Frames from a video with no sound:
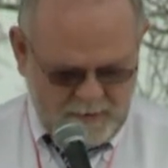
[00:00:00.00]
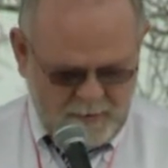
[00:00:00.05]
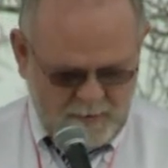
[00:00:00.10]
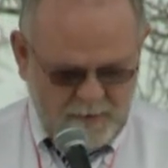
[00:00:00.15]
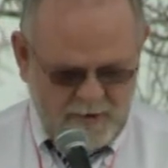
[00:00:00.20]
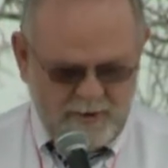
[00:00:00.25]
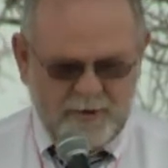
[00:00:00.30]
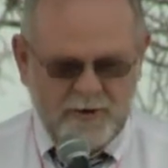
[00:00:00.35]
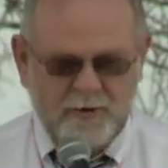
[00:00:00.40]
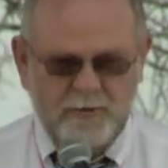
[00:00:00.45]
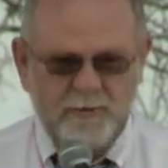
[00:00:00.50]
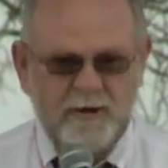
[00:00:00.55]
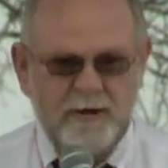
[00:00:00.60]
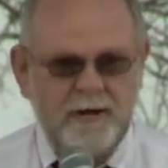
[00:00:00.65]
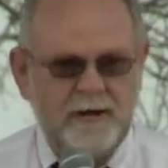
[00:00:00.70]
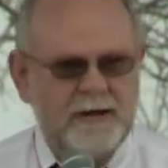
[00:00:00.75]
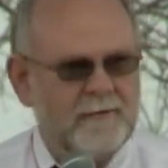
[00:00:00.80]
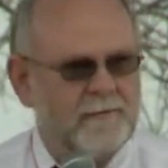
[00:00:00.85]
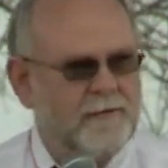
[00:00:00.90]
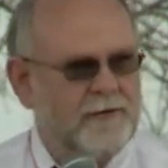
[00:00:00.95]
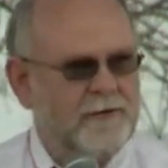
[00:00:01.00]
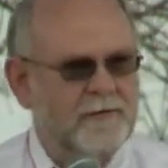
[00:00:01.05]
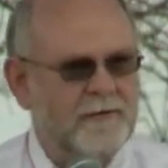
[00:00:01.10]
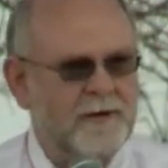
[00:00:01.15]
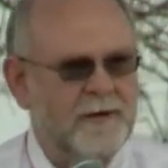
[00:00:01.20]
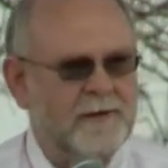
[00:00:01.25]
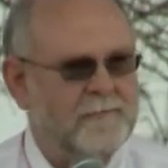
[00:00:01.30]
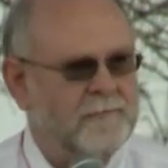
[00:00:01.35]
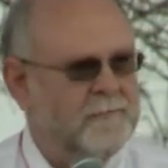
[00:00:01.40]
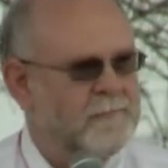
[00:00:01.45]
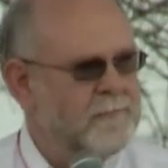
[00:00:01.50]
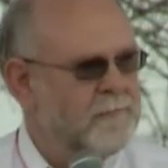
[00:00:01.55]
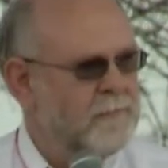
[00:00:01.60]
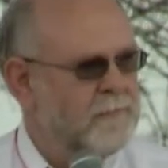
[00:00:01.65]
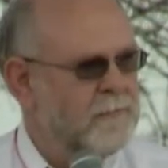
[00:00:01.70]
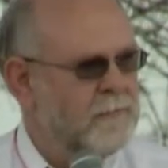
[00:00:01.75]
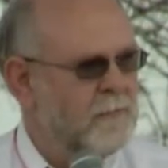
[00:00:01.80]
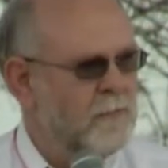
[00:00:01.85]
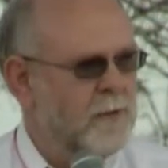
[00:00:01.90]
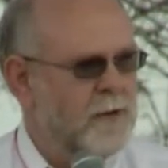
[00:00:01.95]
We don't agree on everything.
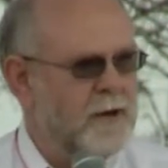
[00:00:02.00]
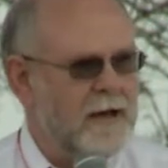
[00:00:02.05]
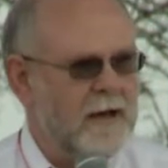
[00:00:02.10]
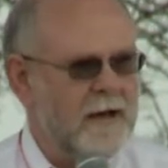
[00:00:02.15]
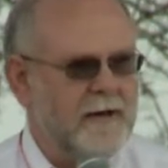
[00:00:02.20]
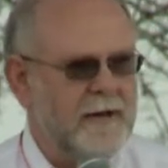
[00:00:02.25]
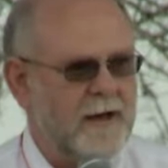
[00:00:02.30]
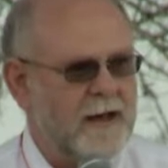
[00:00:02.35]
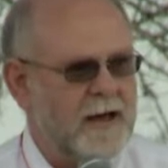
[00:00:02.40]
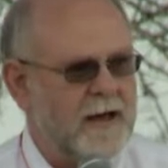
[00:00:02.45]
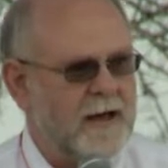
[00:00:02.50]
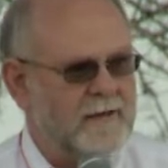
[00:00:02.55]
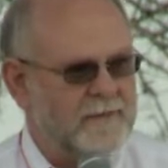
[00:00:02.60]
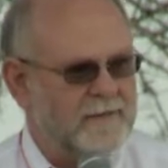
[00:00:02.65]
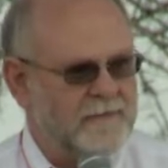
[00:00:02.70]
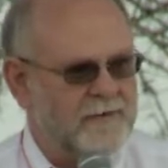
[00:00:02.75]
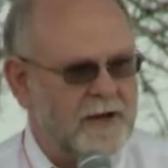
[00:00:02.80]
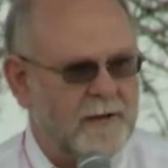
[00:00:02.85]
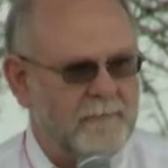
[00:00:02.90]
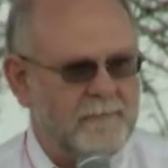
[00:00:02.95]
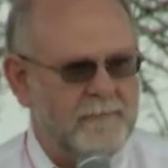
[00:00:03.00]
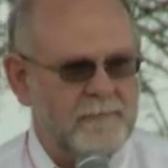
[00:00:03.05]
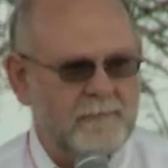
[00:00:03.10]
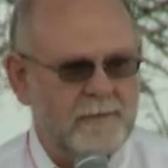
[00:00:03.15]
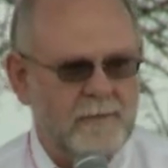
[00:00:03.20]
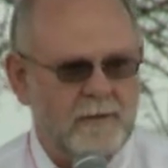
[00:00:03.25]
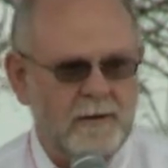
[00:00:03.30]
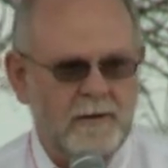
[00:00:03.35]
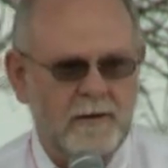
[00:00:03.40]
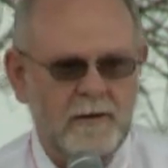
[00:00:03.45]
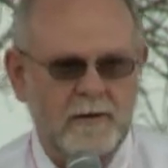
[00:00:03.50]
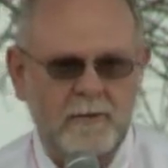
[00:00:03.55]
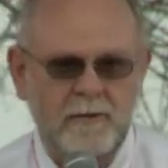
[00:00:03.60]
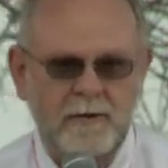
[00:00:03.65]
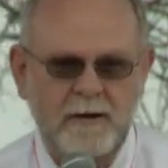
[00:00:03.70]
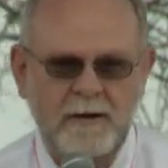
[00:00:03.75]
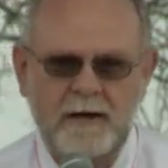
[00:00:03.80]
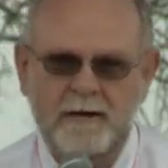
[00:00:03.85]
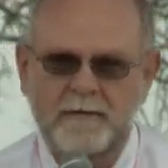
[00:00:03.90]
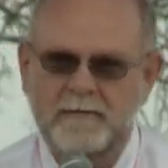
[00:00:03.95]
We're not in lockstep. We're
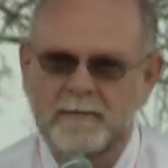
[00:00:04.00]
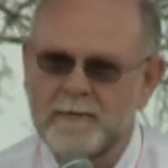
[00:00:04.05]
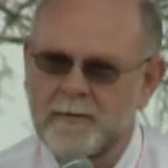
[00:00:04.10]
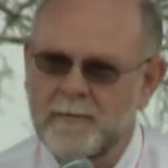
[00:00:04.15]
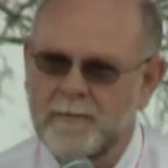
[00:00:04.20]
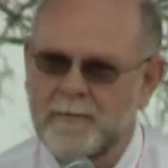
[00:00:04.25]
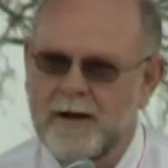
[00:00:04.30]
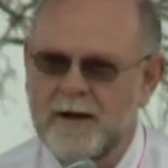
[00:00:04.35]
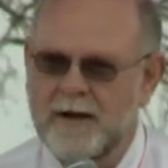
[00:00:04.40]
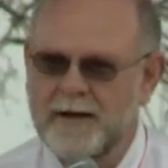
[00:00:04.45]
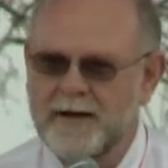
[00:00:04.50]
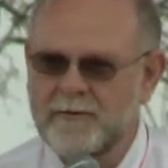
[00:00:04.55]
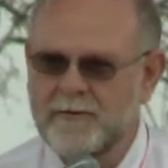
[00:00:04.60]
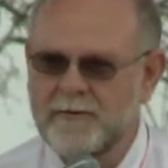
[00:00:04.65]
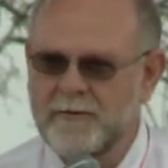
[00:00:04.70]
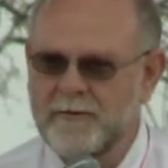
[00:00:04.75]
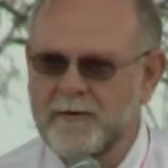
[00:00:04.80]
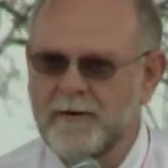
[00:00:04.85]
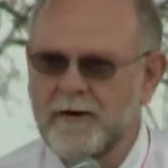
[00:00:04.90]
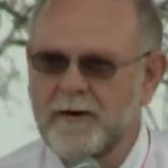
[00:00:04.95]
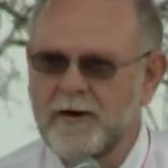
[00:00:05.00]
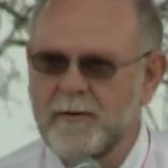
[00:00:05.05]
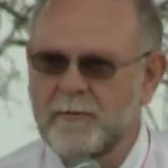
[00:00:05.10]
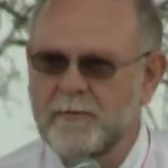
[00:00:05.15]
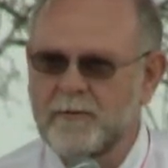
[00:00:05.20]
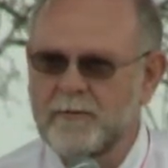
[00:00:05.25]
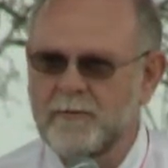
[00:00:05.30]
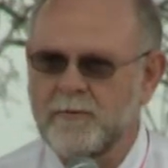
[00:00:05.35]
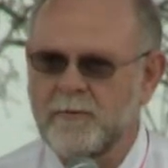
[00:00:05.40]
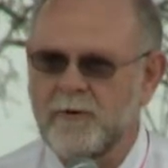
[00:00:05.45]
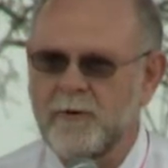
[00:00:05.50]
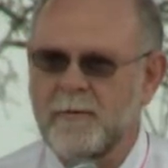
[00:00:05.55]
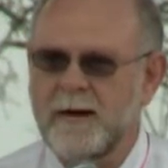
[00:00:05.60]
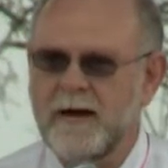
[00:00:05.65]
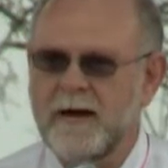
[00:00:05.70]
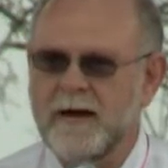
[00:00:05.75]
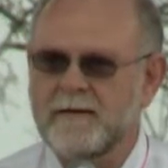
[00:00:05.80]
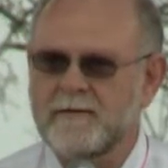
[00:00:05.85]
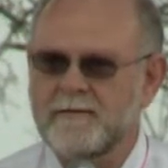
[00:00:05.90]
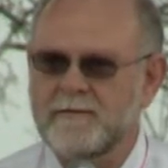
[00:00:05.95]
not mind-numbed
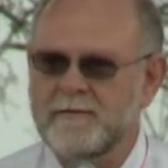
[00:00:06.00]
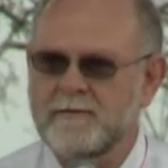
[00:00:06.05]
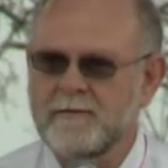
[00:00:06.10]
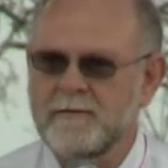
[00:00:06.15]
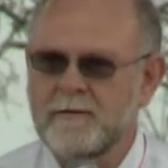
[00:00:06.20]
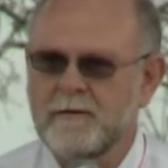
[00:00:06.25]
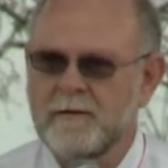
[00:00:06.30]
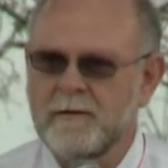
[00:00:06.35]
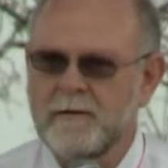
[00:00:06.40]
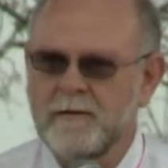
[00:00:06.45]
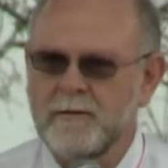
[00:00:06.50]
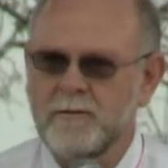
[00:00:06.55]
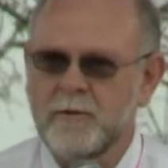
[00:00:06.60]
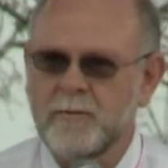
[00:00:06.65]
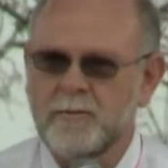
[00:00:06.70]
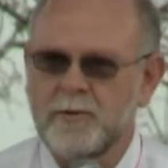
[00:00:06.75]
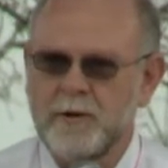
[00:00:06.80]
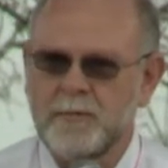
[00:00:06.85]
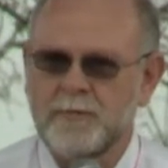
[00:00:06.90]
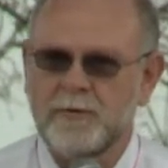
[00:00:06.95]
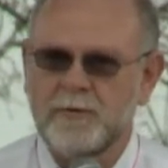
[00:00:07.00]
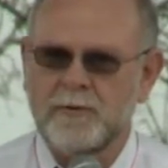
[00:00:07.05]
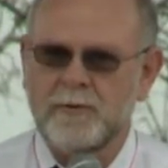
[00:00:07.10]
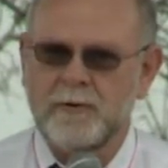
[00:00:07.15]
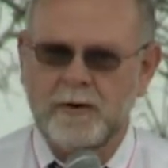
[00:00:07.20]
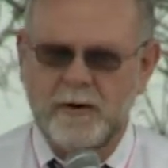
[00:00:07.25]
robots. We're people who